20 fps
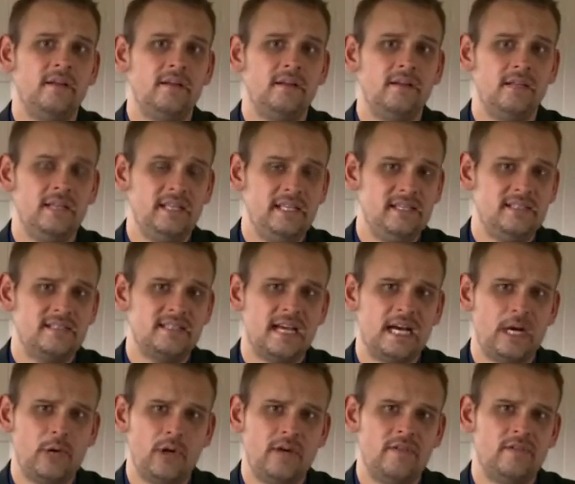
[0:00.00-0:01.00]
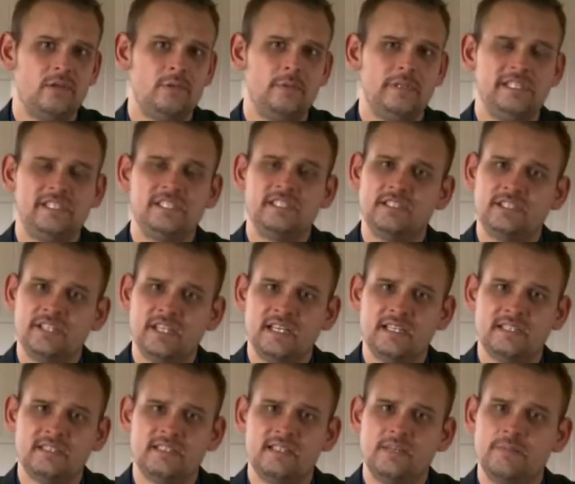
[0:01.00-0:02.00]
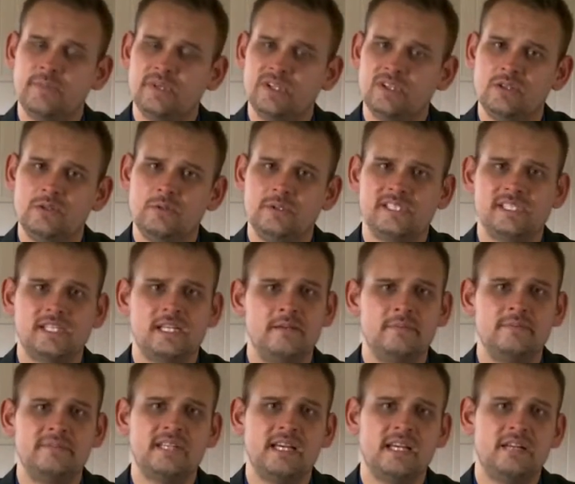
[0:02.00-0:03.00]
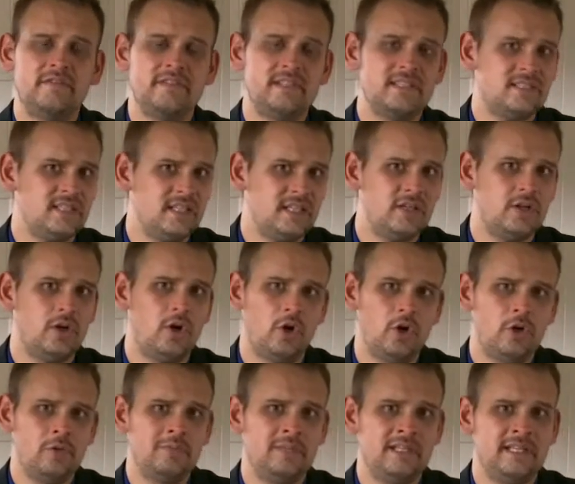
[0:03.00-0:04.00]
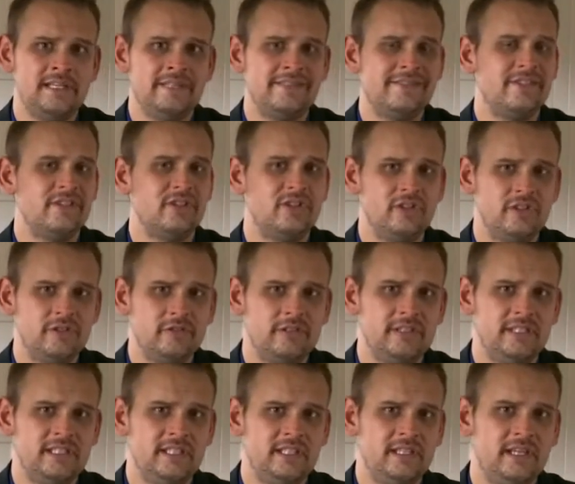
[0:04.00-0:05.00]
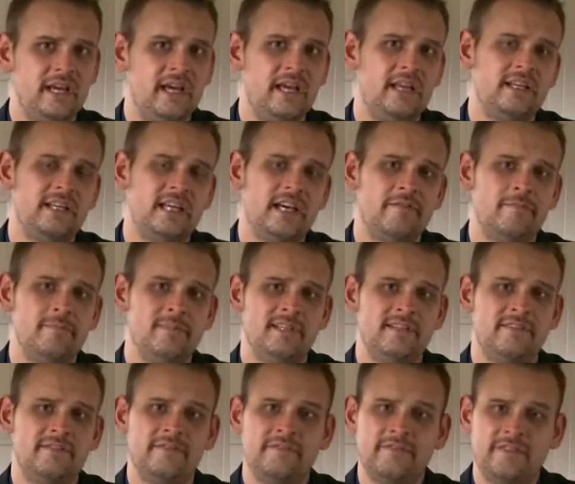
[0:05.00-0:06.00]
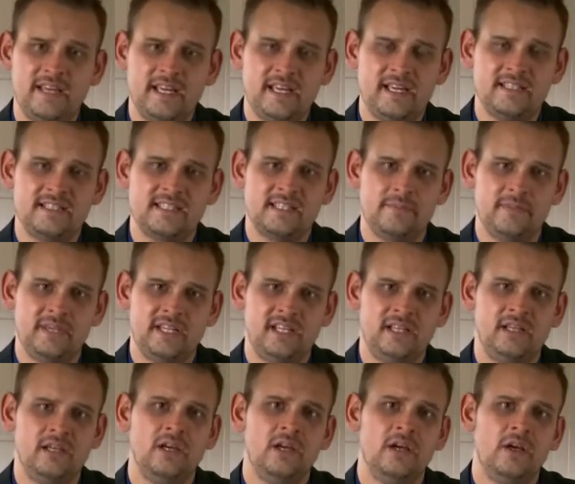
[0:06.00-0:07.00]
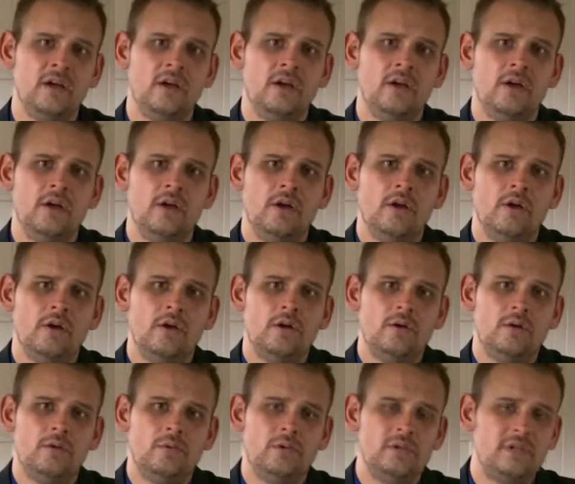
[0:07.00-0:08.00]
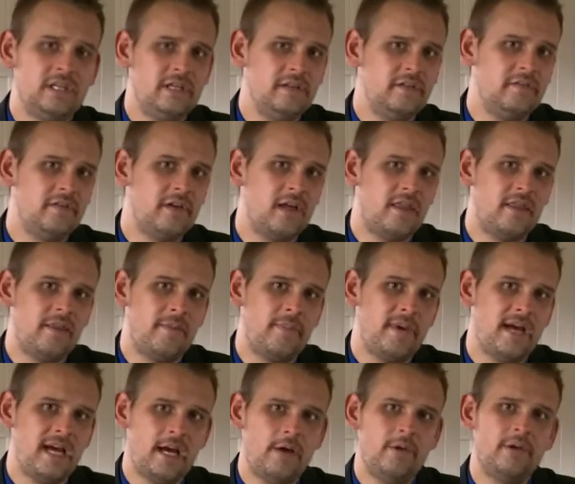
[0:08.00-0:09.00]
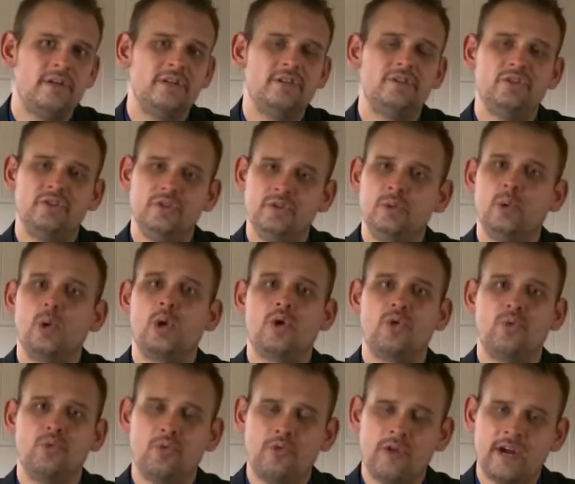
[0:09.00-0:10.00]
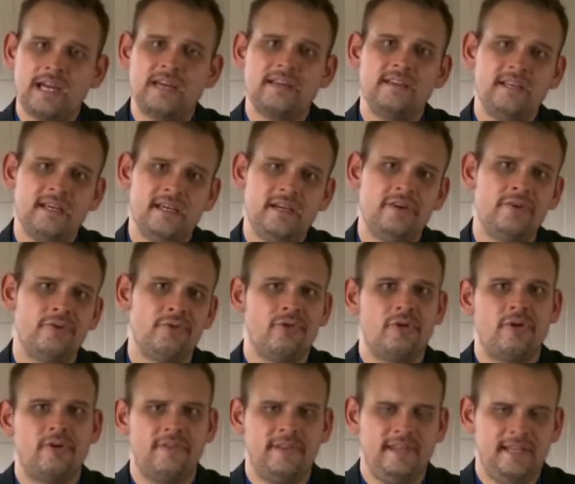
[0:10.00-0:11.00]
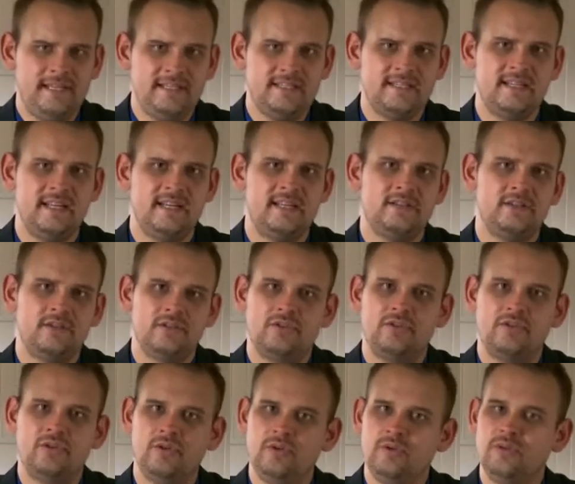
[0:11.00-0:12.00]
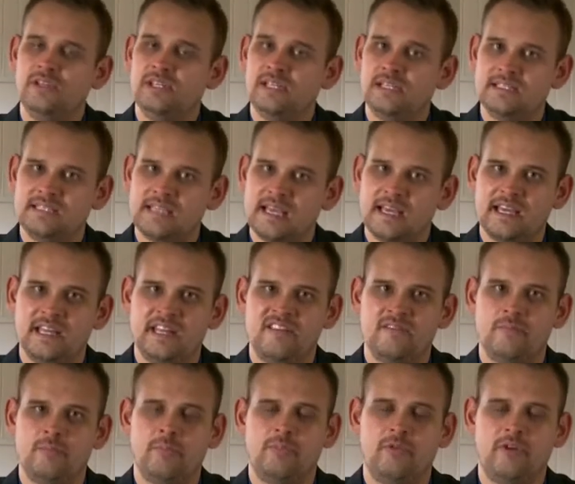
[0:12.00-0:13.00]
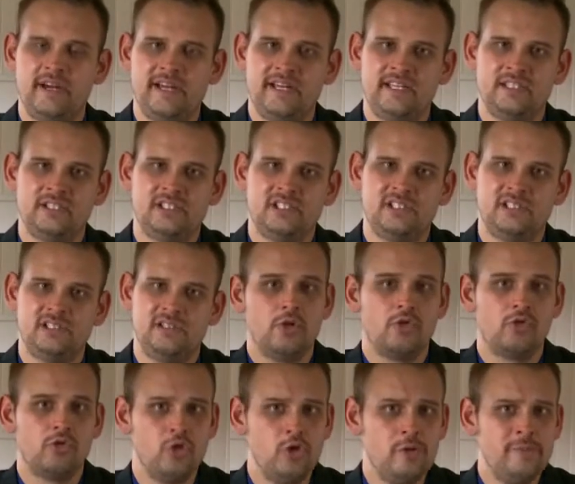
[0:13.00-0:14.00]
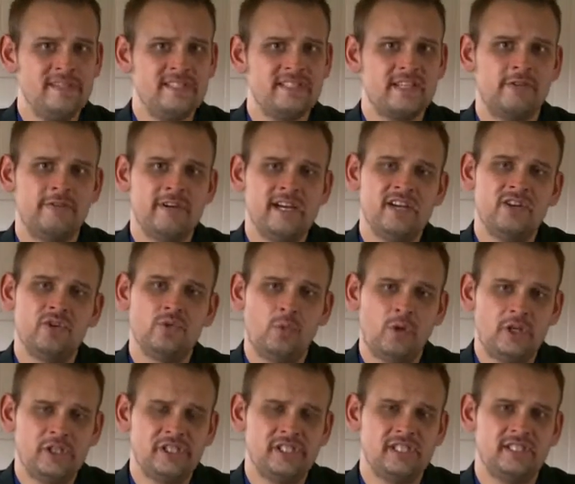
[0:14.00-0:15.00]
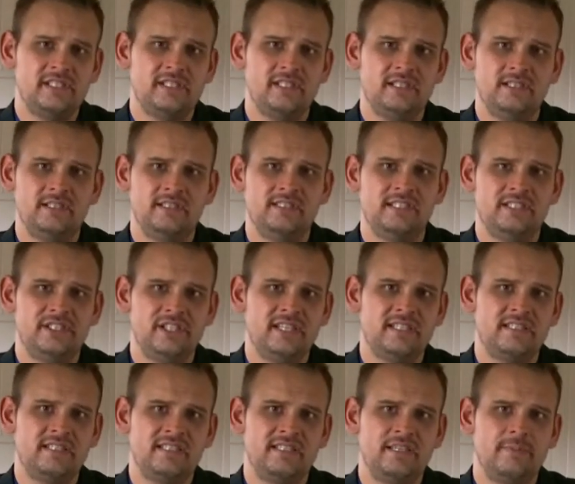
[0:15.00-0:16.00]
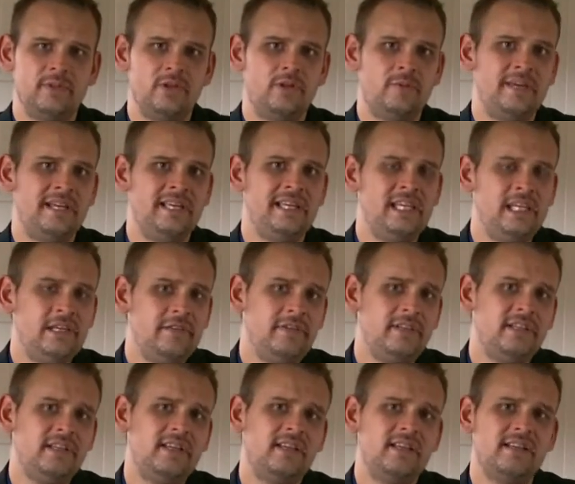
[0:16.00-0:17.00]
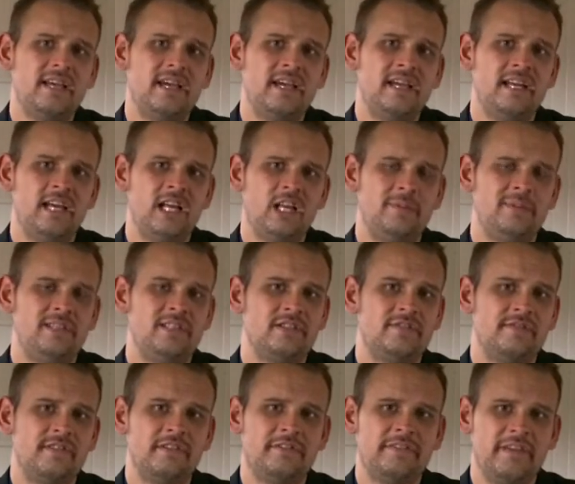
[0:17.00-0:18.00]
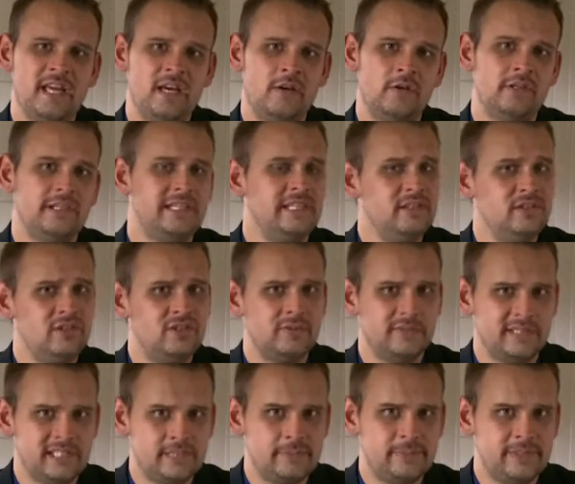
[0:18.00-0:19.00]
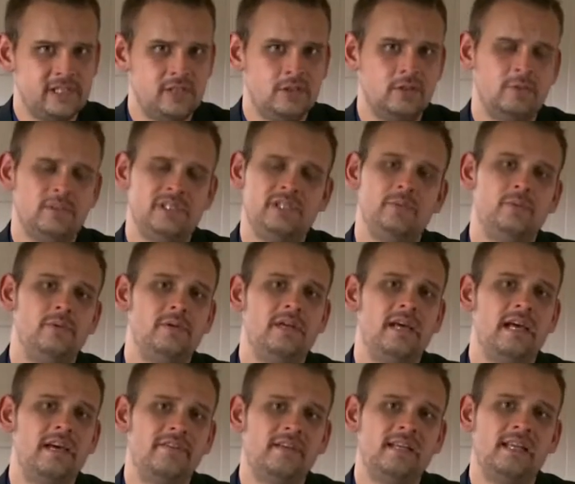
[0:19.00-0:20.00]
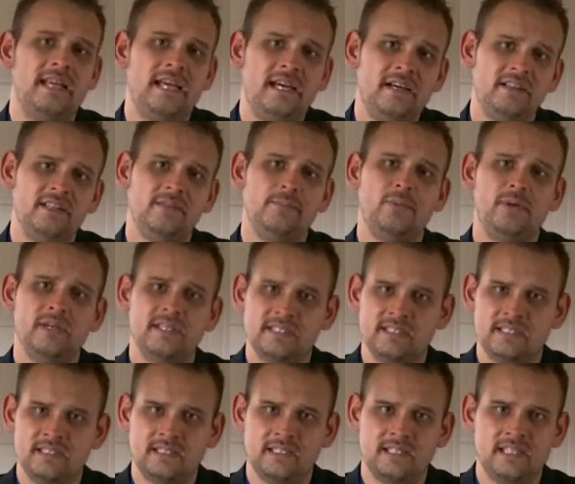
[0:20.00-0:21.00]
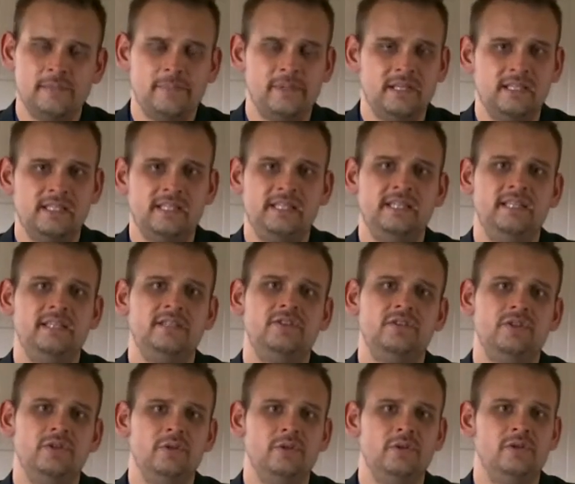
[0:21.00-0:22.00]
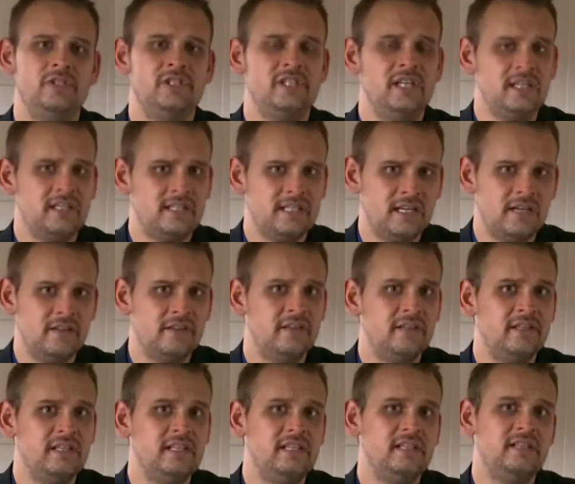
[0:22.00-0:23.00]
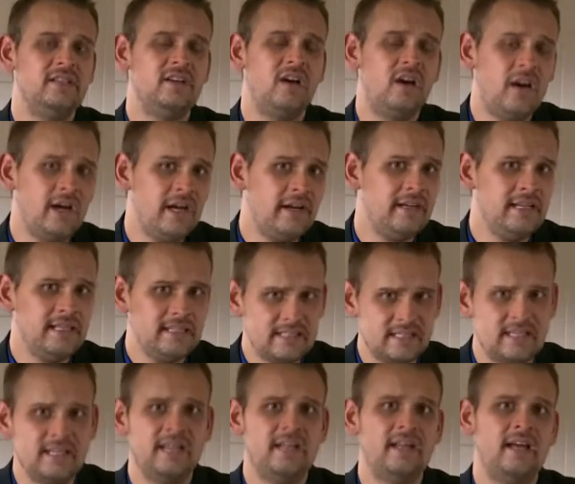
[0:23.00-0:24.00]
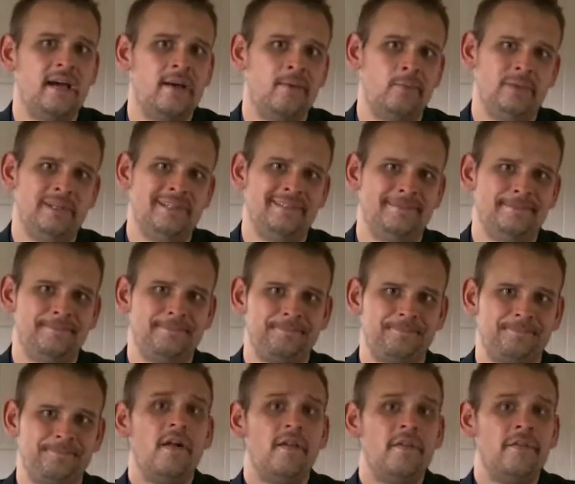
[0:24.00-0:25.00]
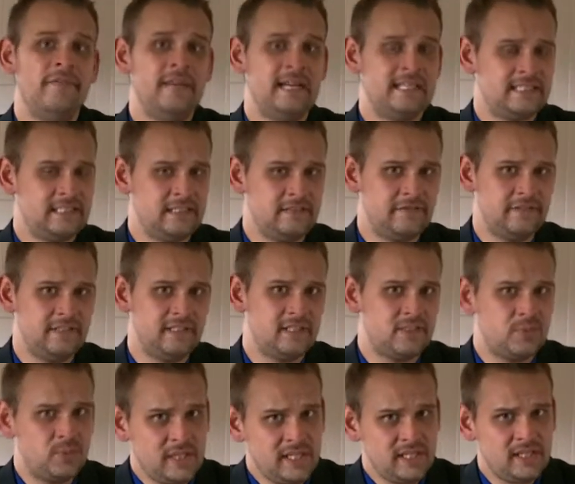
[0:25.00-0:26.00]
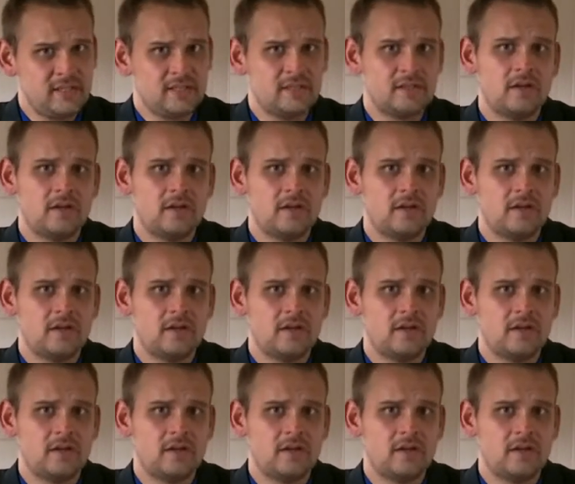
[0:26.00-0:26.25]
Leaks, however, which suggest the bill, which comes out of the Senate Homeland Security and Government Affairs Committee, will give the power to crack down on the internet to the executive branch. Rumours around Washington suggest that the bill may even contain elements of the failed kill switch bill, which would have allowed the president the ability to shut down the entire internet at will. That's it for this week.